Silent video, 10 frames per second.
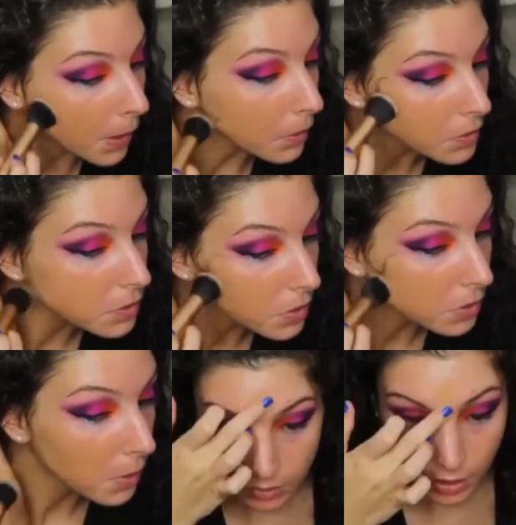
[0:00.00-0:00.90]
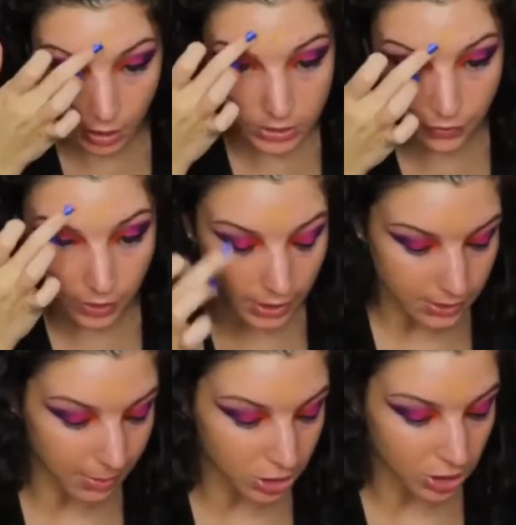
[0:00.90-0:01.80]
brush. I also
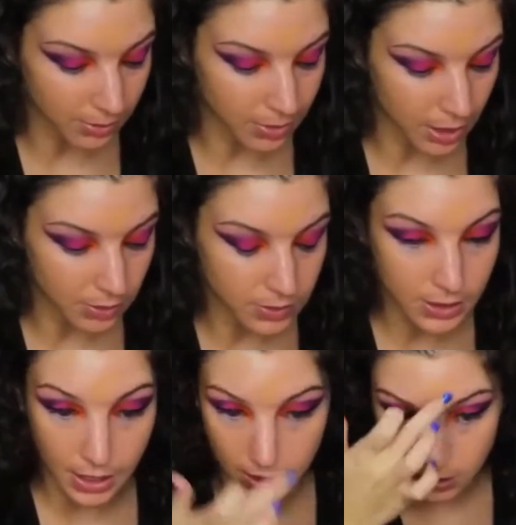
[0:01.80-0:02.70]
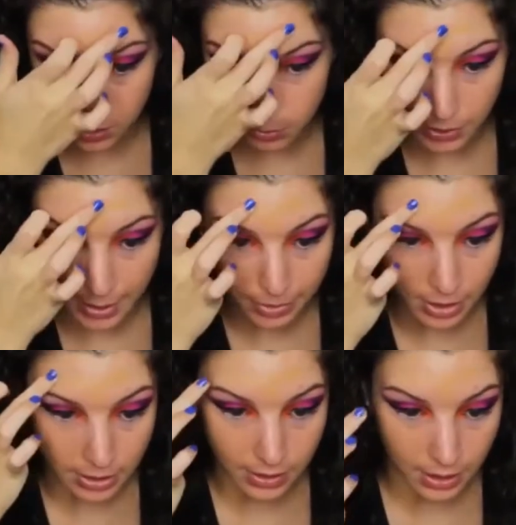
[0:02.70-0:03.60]
forgot to mention I'm not using any primer
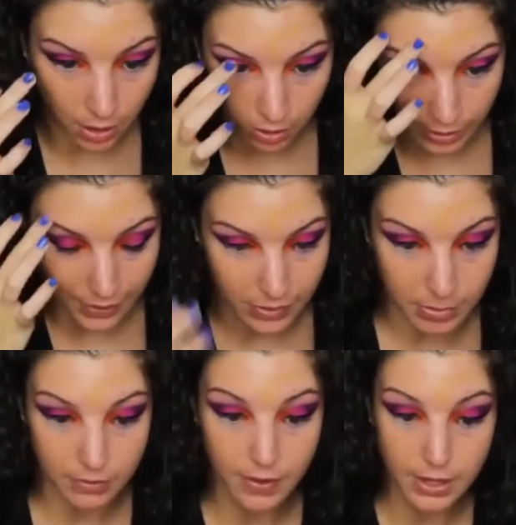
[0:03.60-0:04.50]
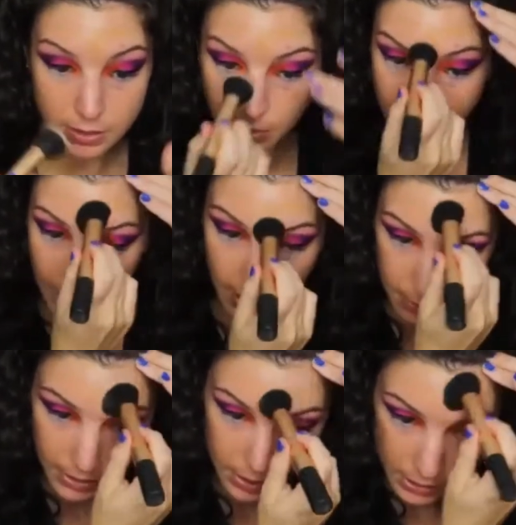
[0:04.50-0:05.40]
or anything. All I have on my face right
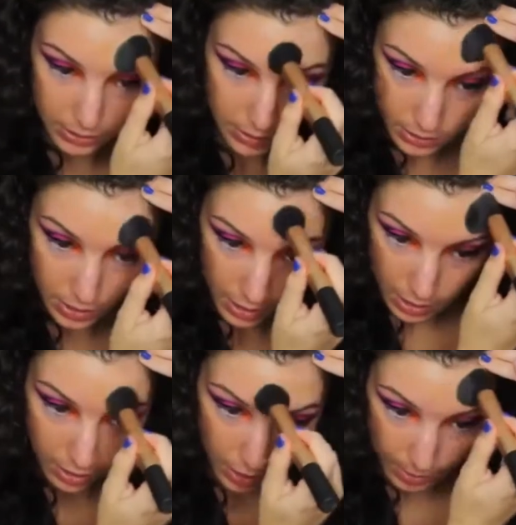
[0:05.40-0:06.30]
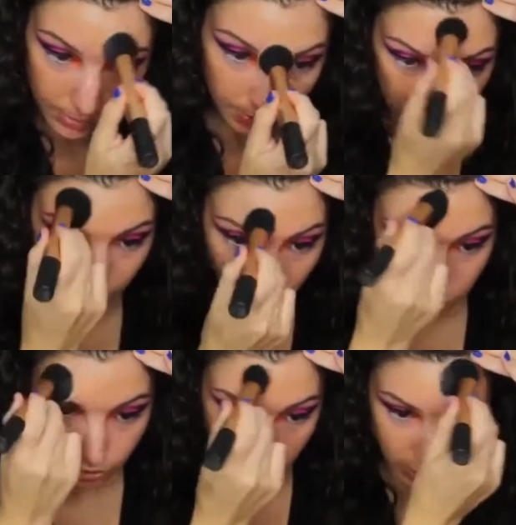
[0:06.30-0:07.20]
now is some of my
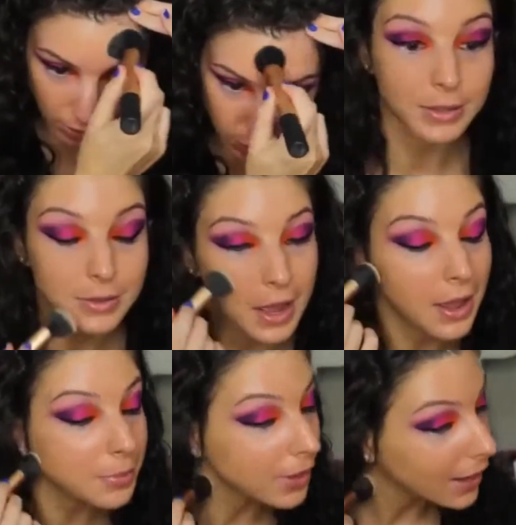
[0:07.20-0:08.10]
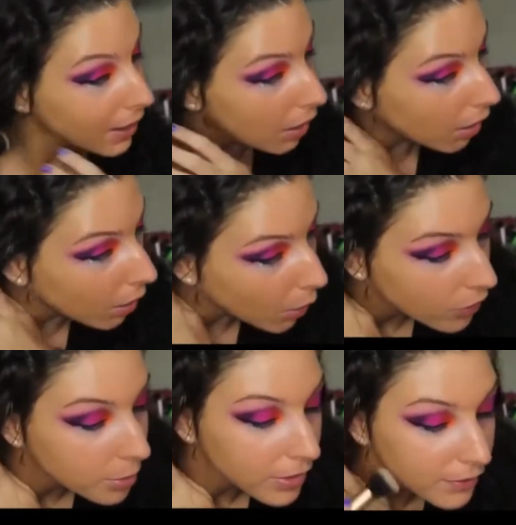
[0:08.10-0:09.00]
moisturizer. Okay, so now I applied it all
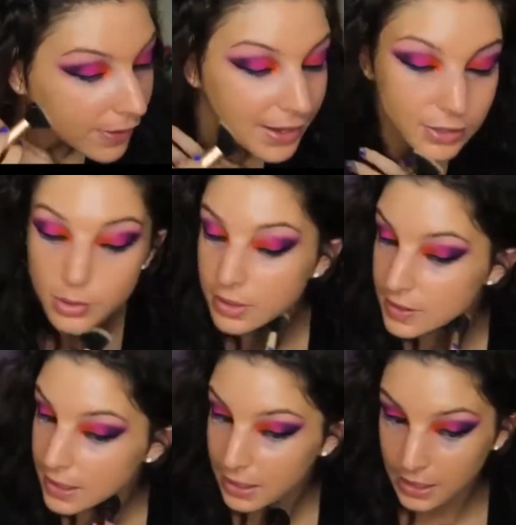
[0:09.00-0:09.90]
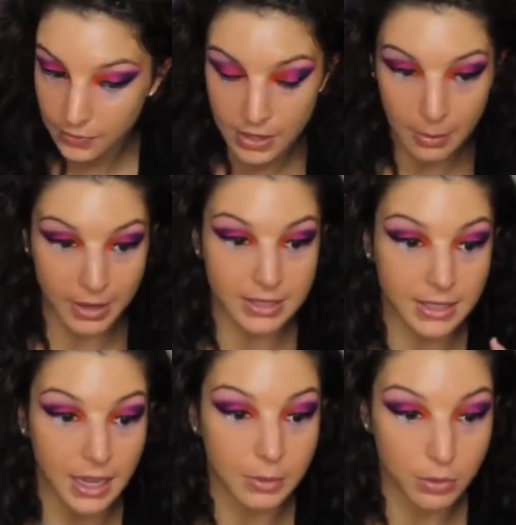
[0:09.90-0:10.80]
over my face. You can see it even out my
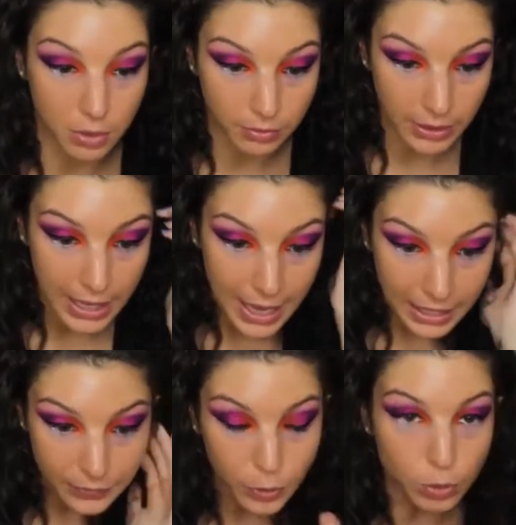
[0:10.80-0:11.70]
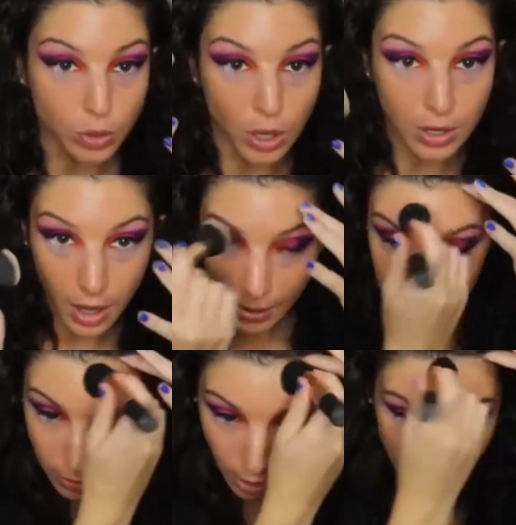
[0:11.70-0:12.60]
skin beautifully. If you look
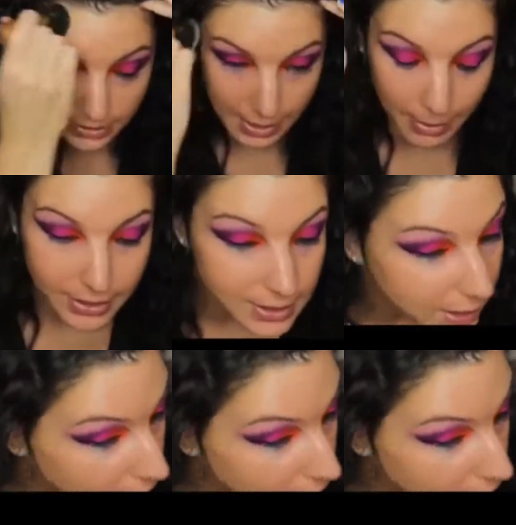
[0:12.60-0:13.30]
up close at my